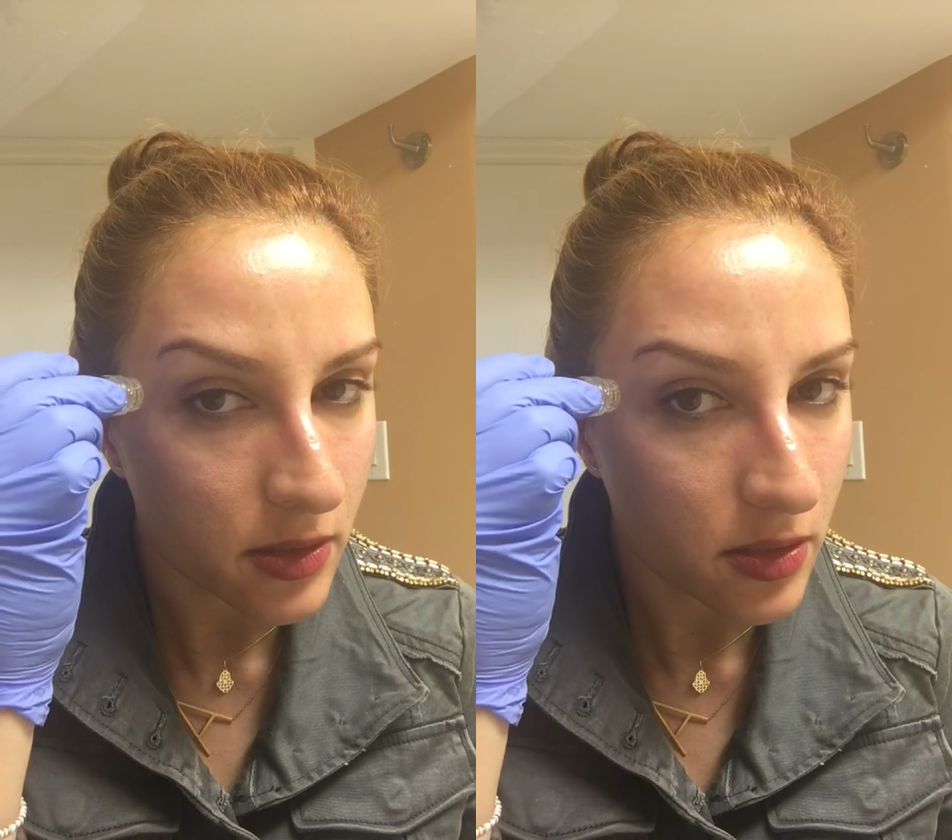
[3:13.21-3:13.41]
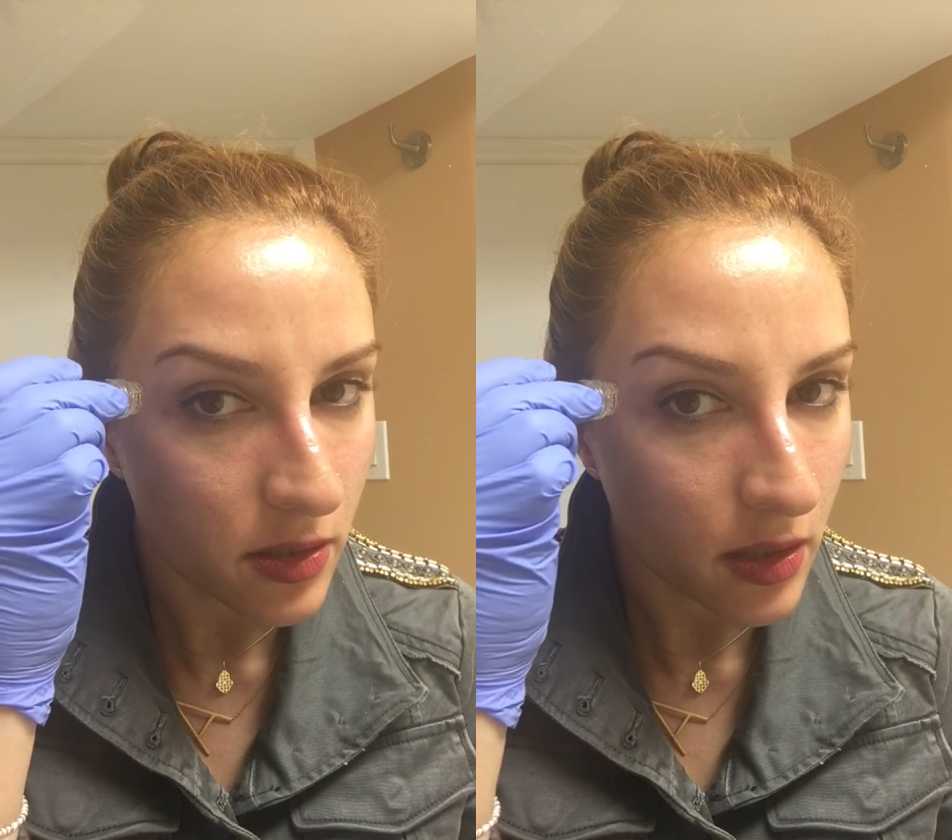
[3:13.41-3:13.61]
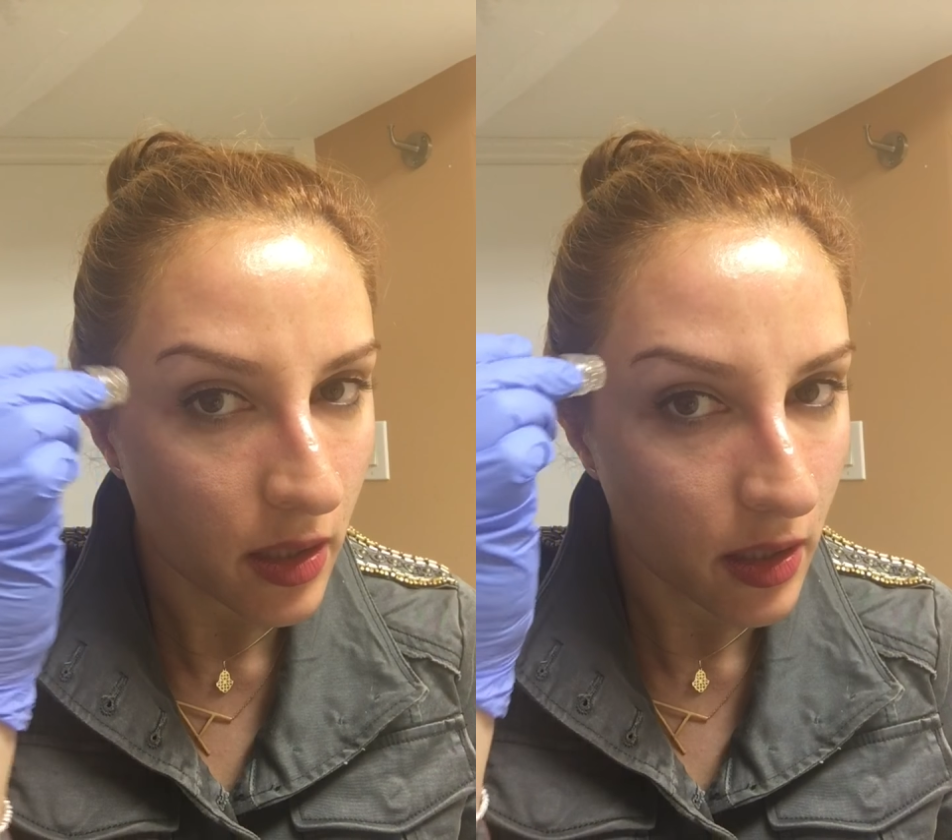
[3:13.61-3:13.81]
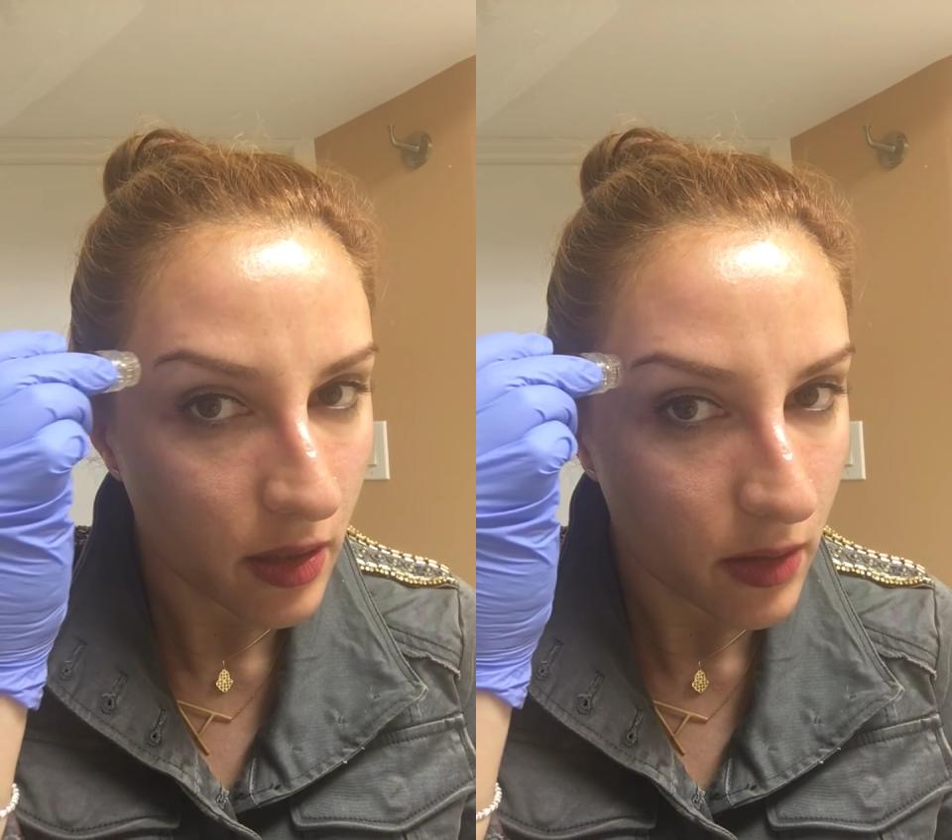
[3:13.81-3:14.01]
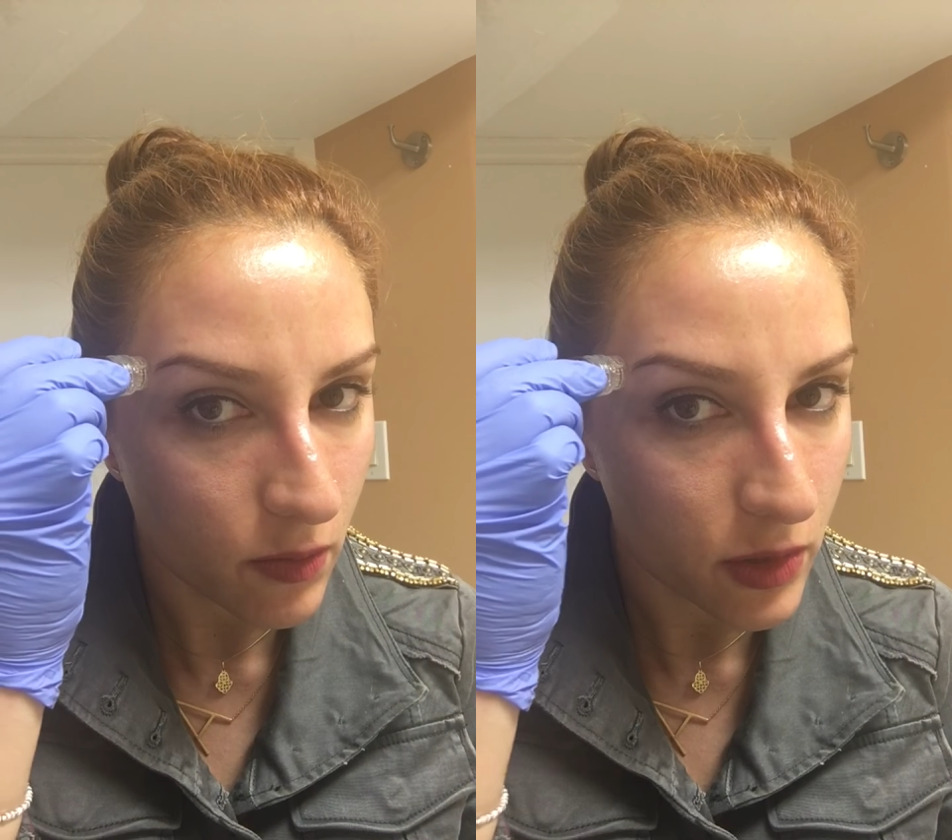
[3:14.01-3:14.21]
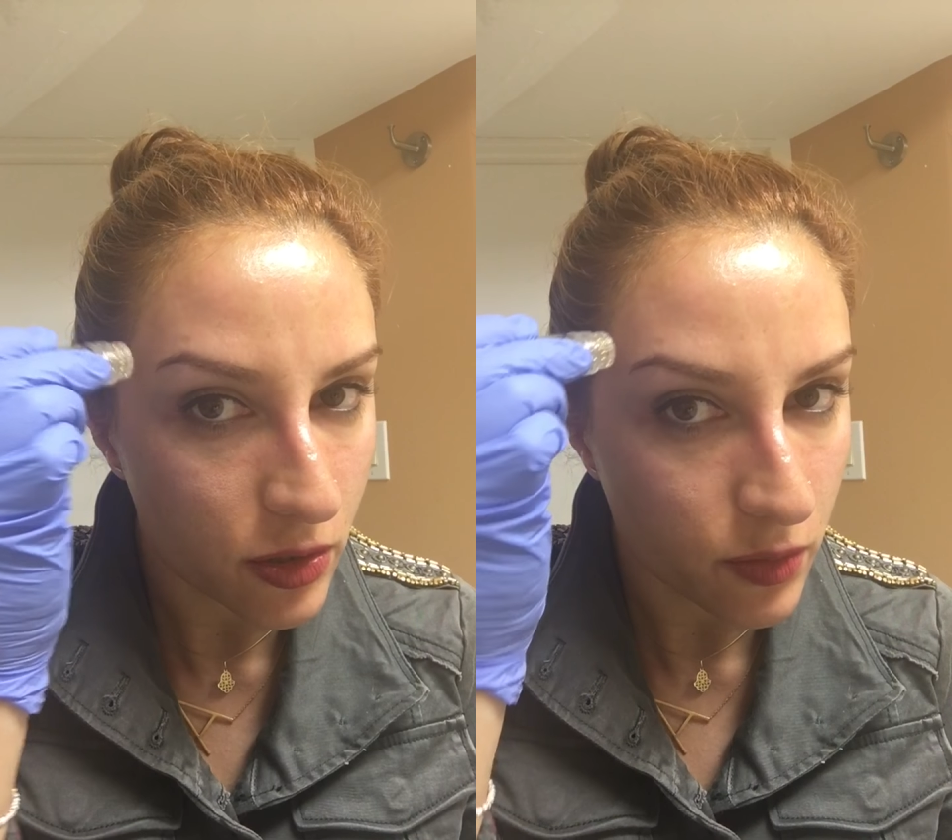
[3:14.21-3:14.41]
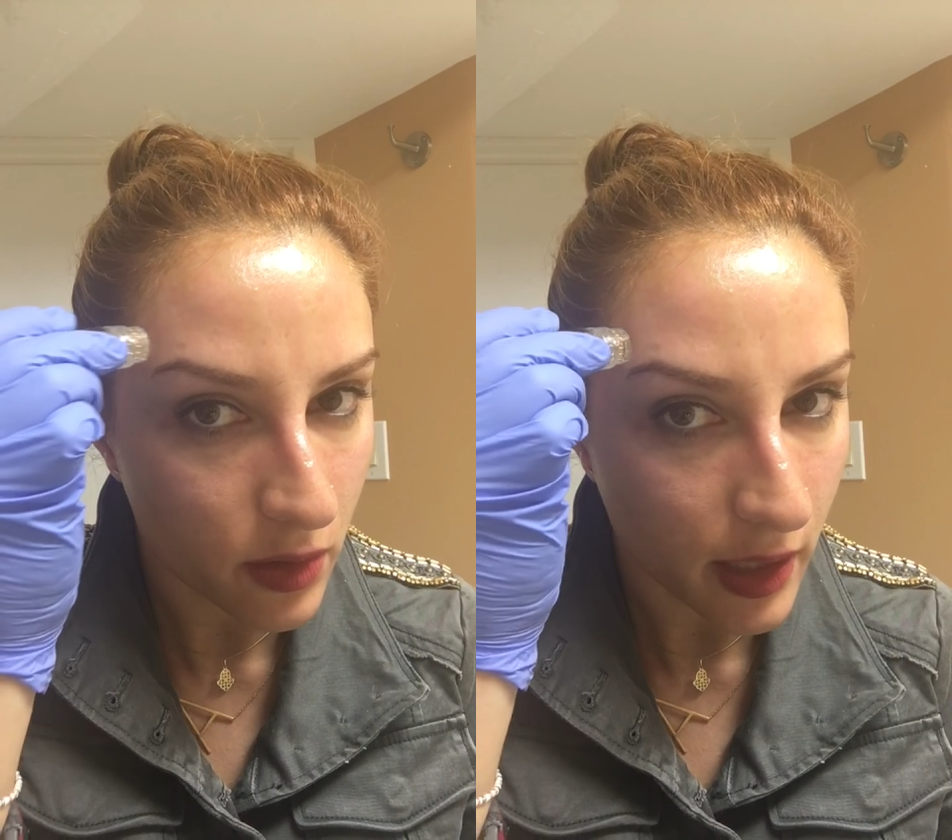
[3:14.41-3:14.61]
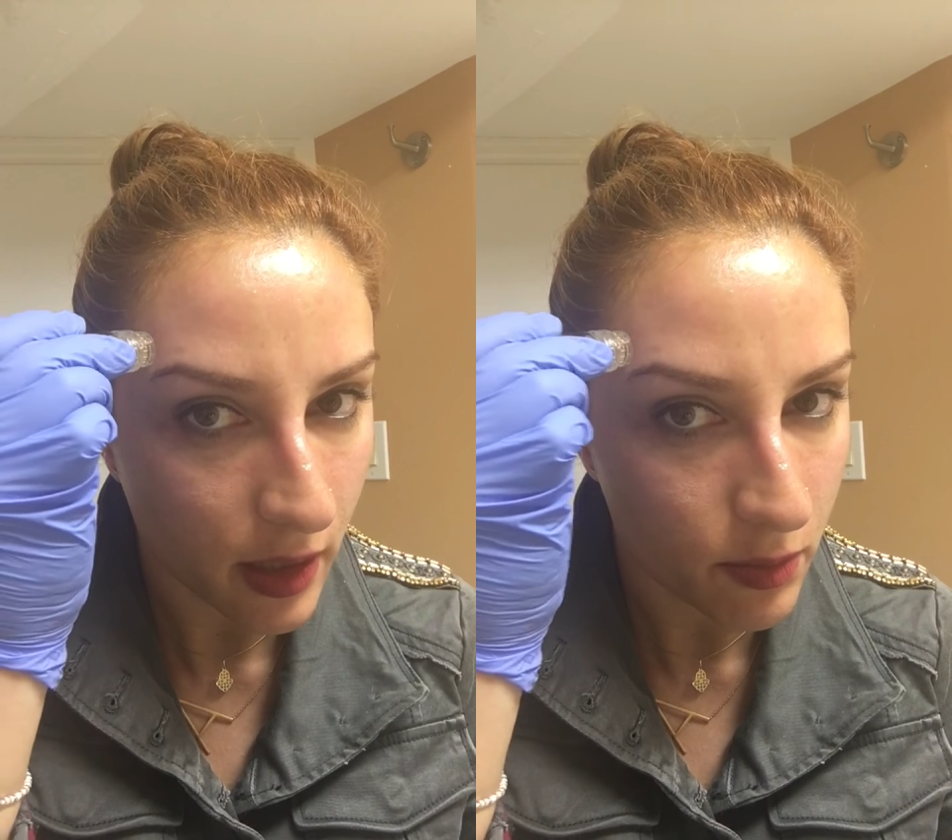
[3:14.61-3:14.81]
under there, which will
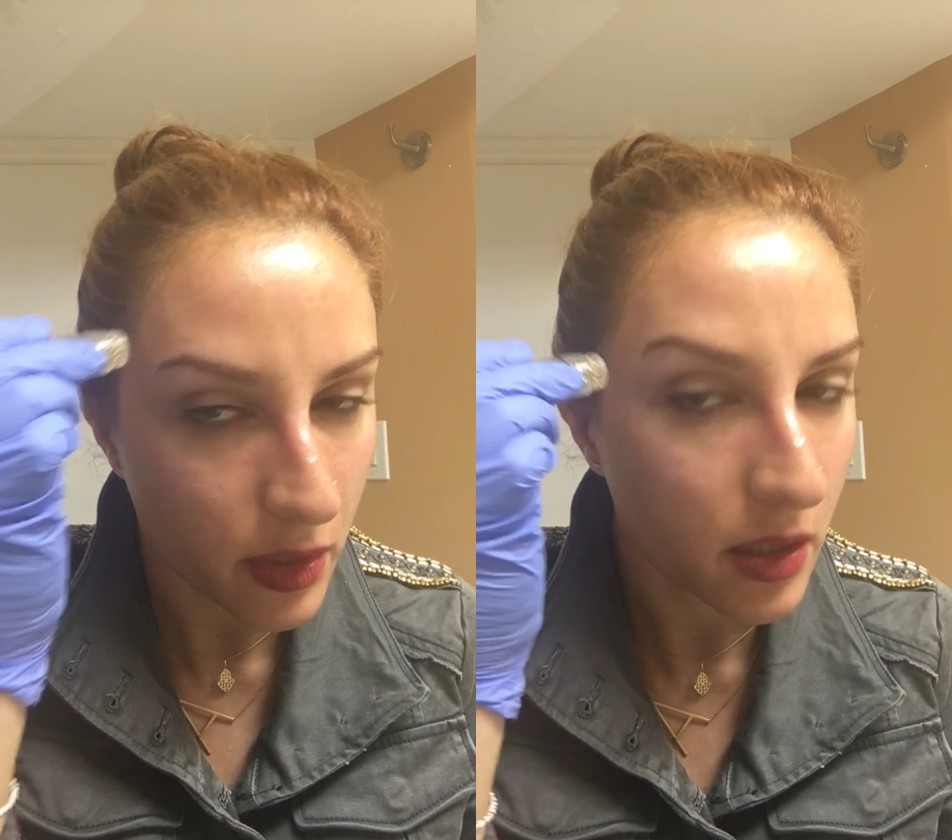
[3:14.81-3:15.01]
help,